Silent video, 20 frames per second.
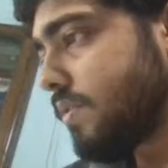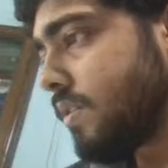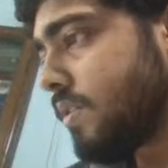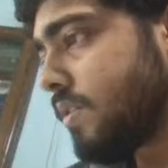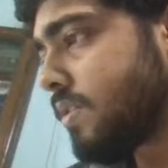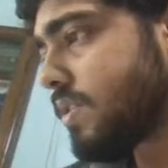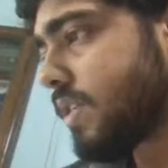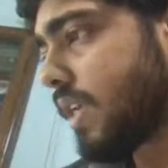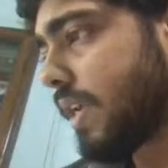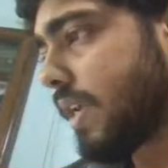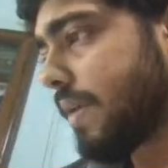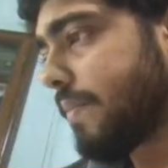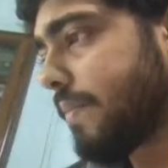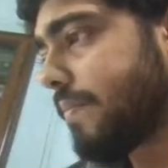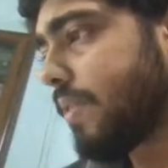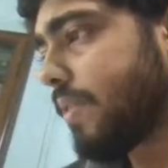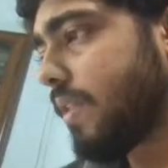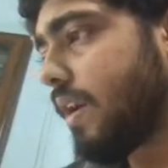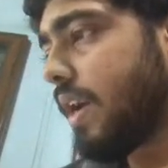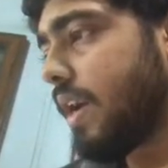See,
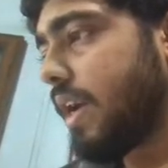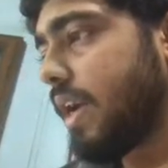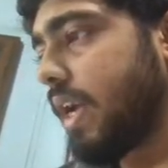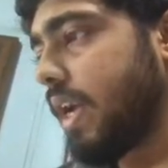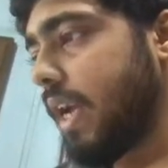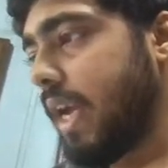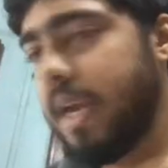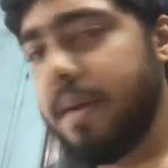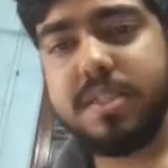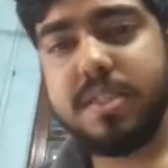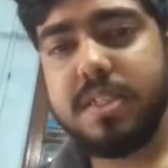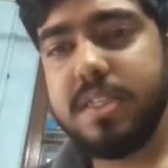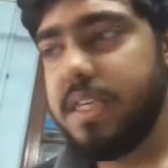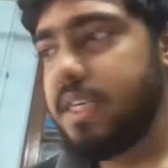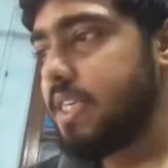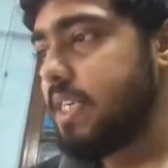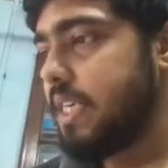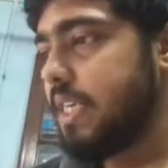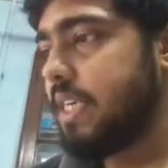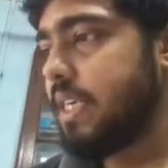A B
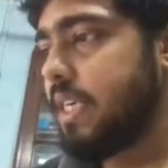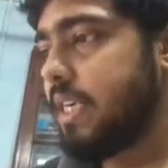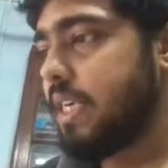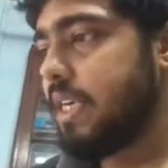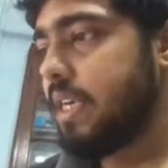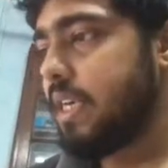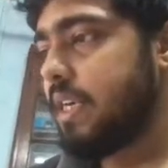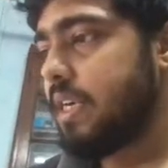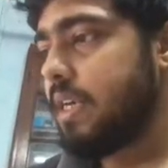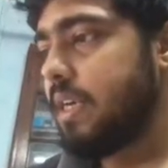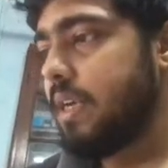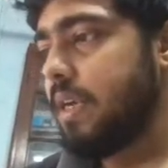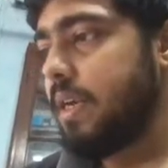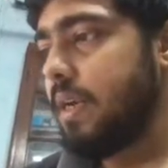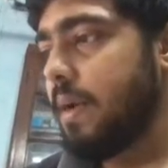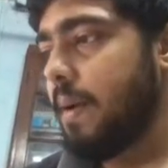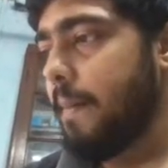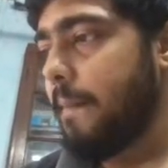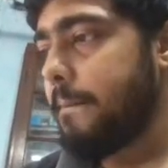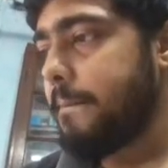C D
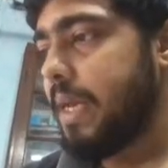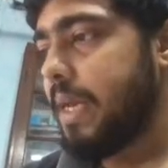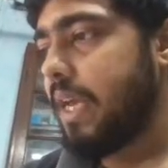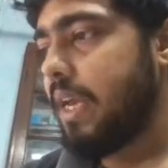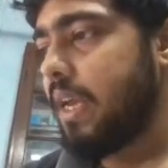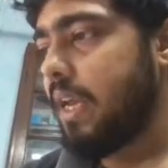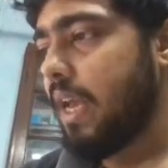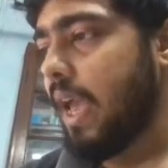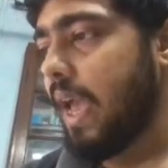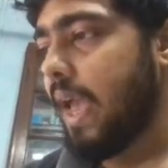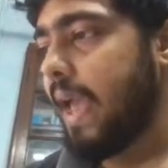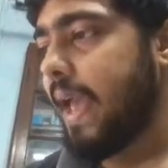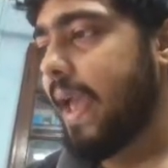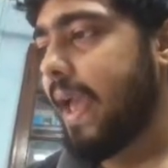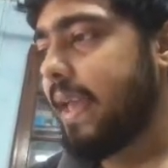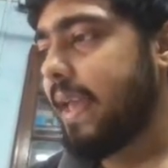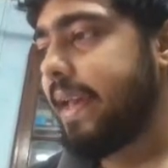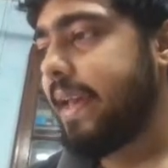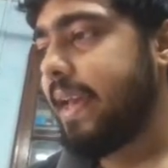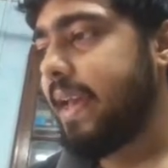B A
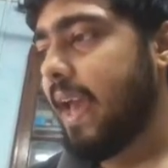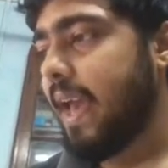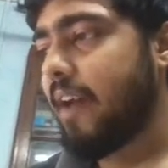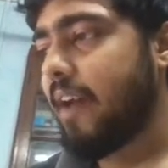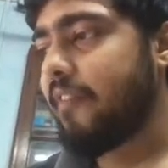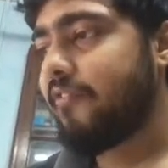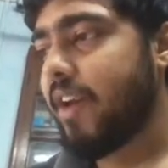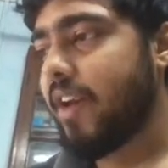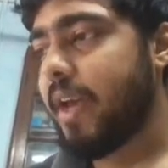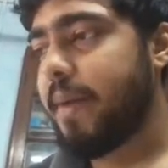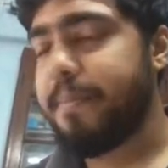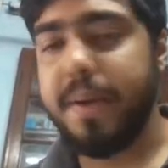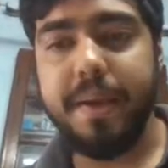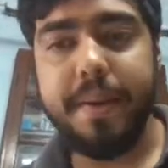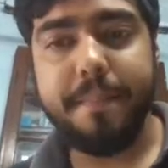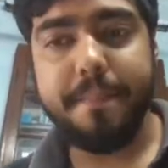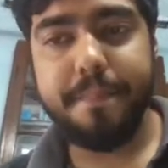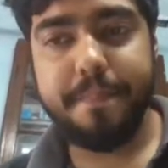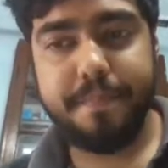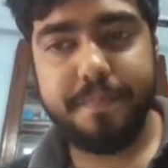E F A
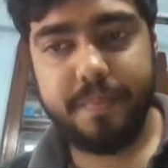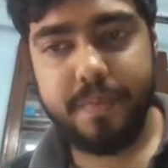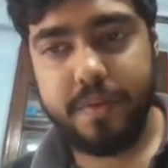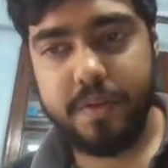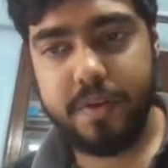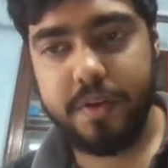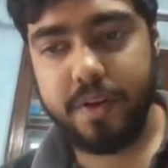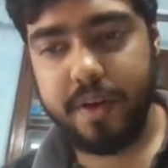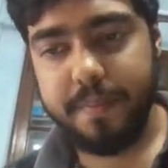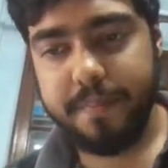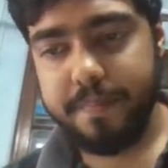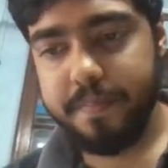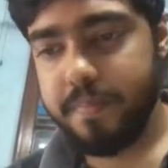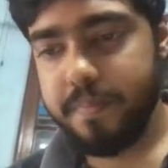B. Okay.